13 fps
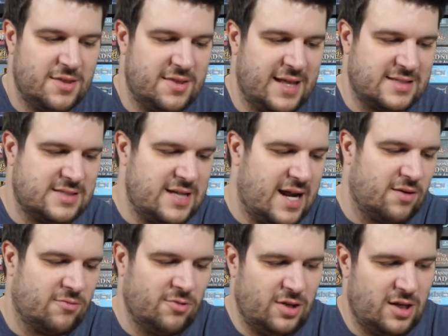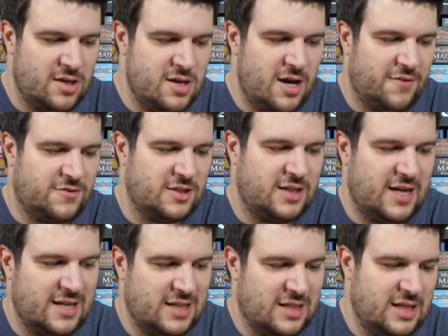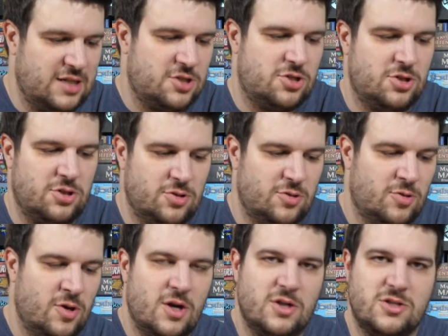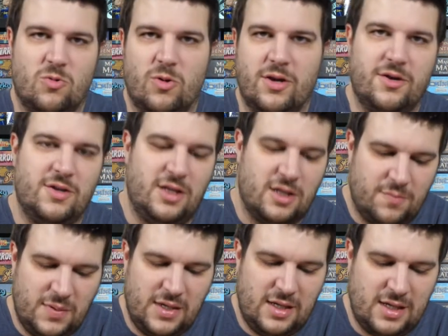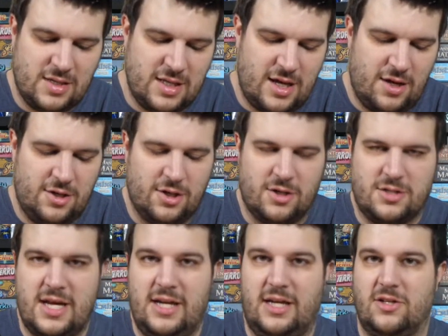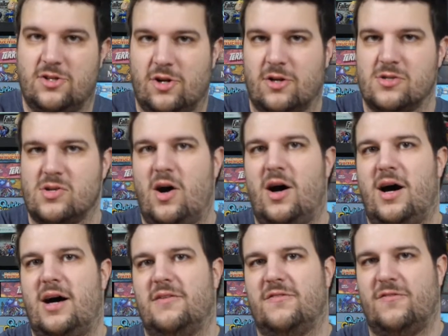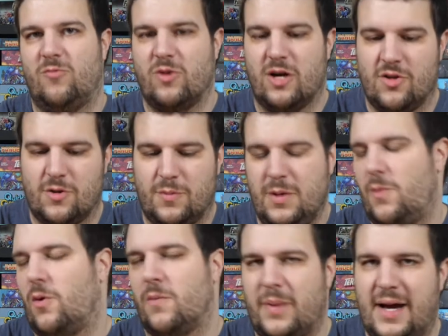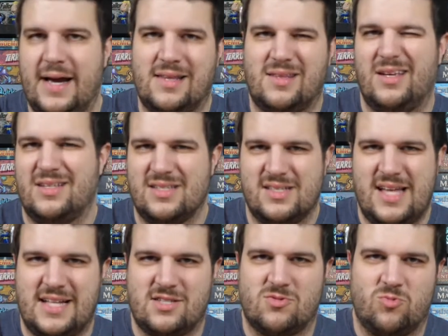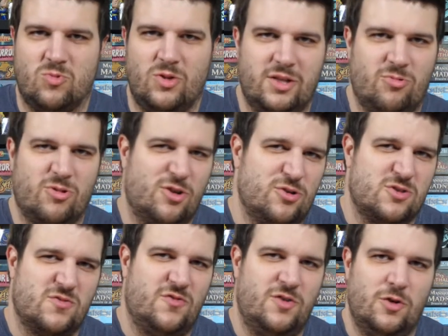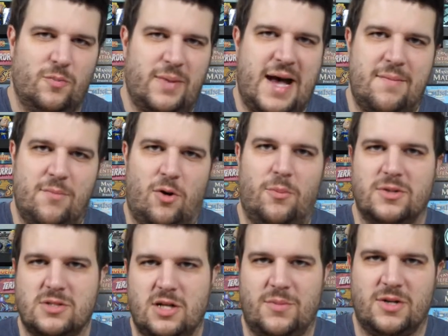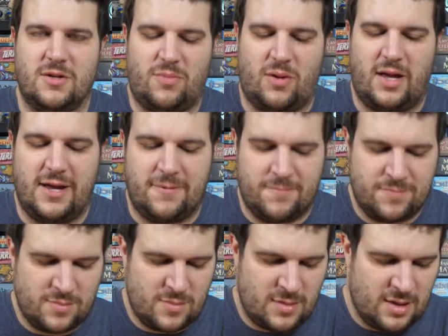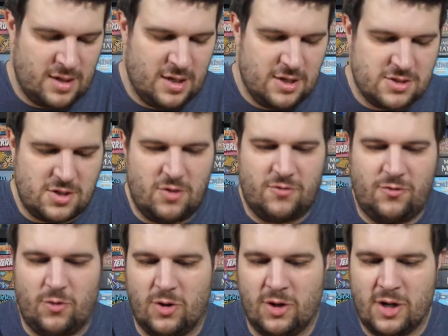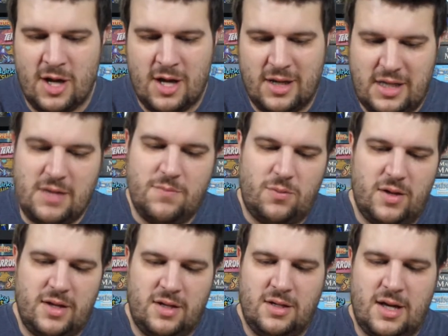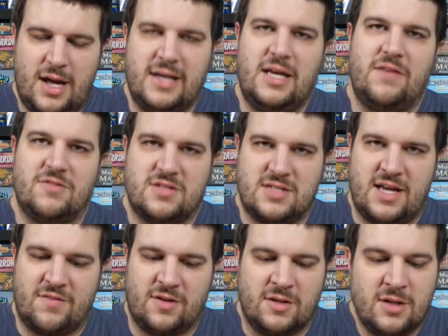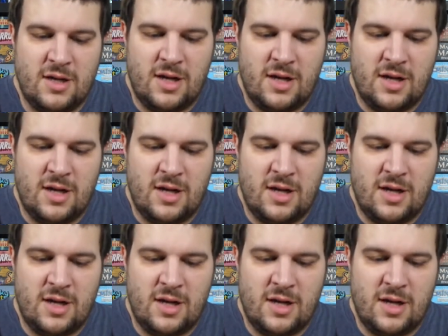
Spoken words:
that's not really enough to kind of get you to where you need to be, and now you're taking turns off where other people are buying things, and that's really where those feel bad moments come into play. So for gameplay, I gave a 7.